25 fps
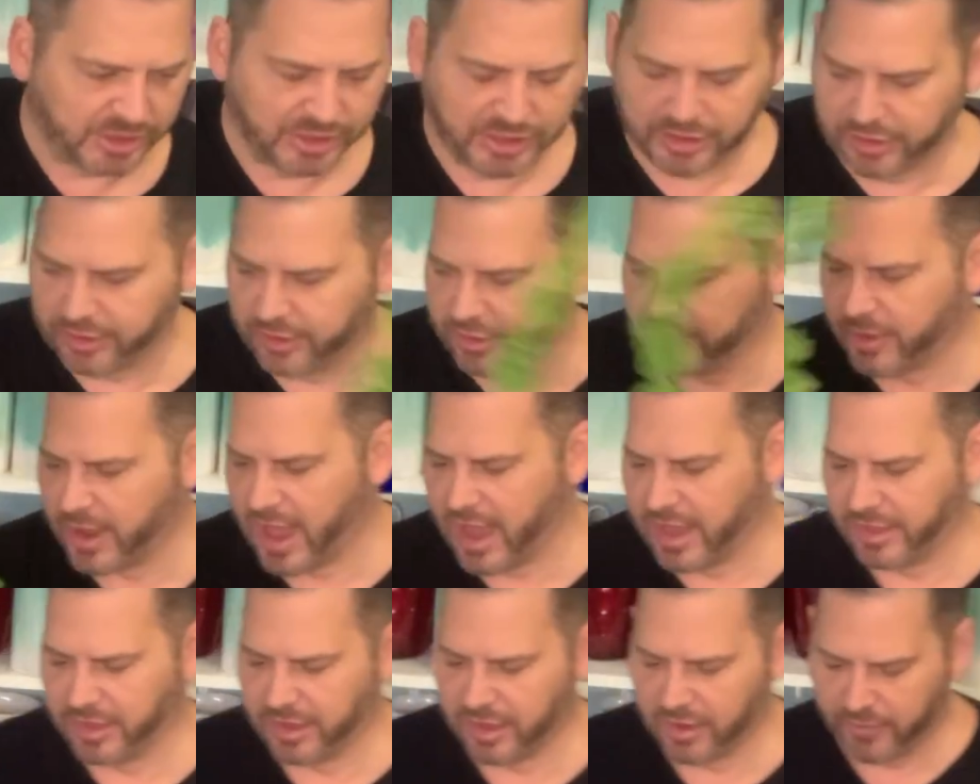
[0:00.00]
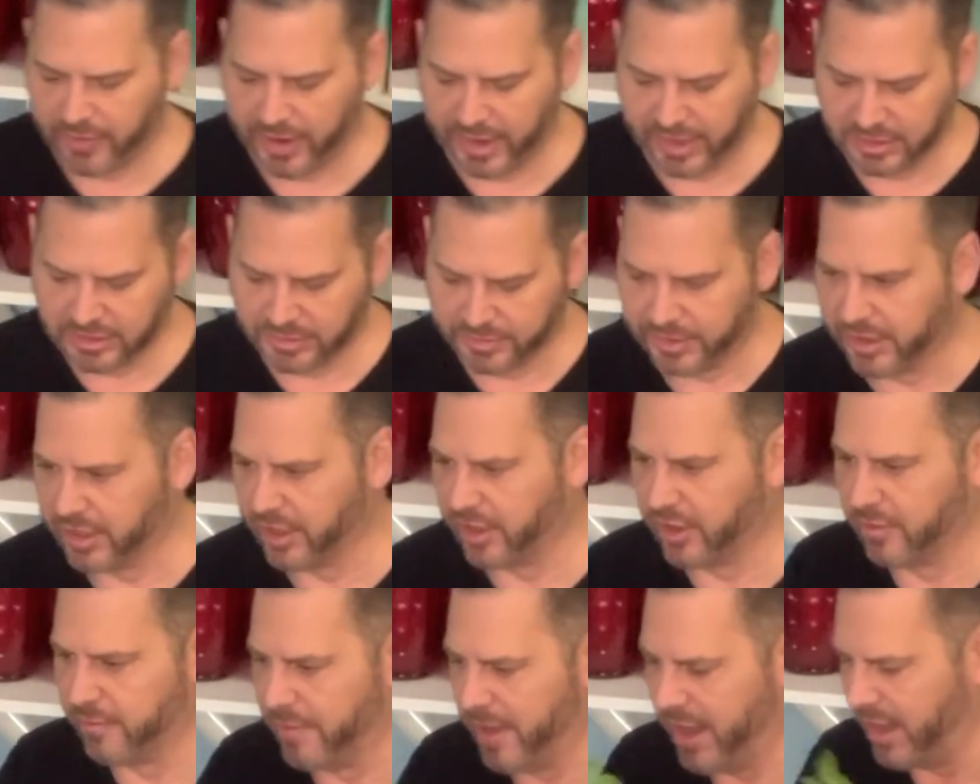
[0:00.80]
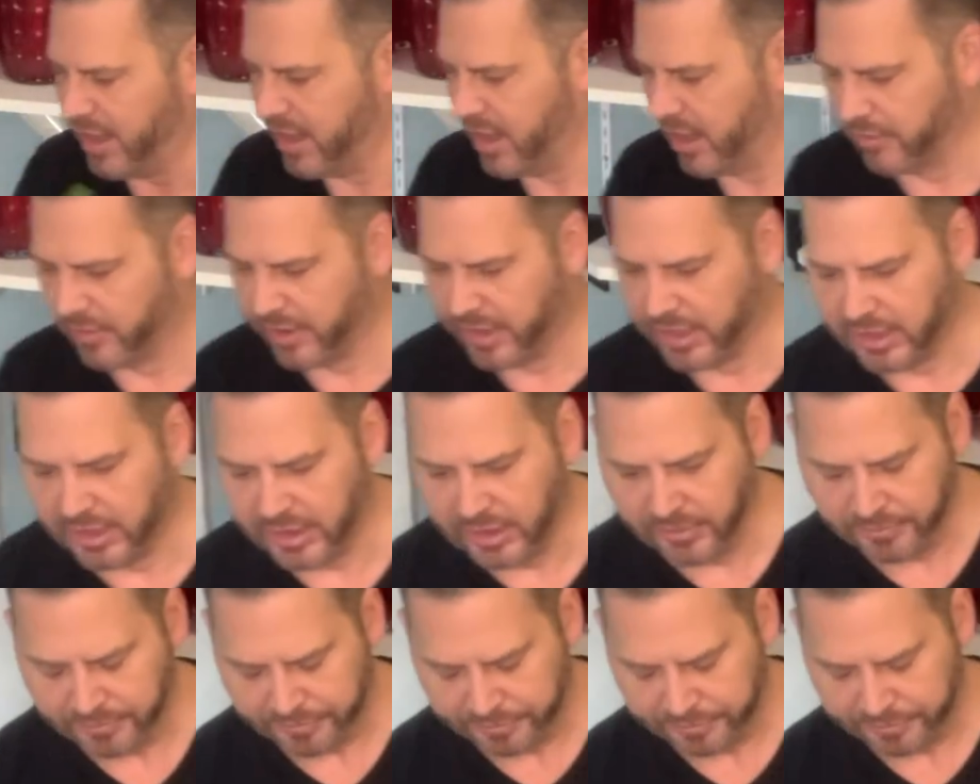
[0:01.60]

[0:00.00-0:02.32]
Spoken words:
you and the arrangement that you're making, really.